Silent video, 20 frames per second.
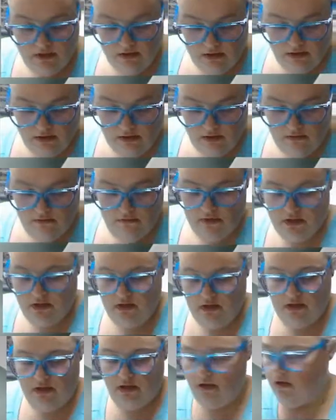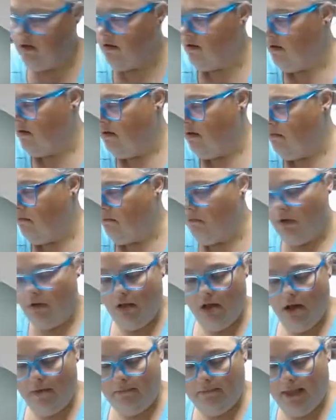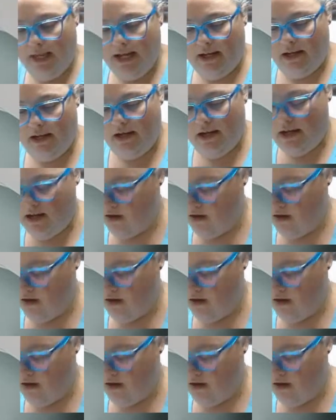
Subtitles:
so we're gonna plop that guy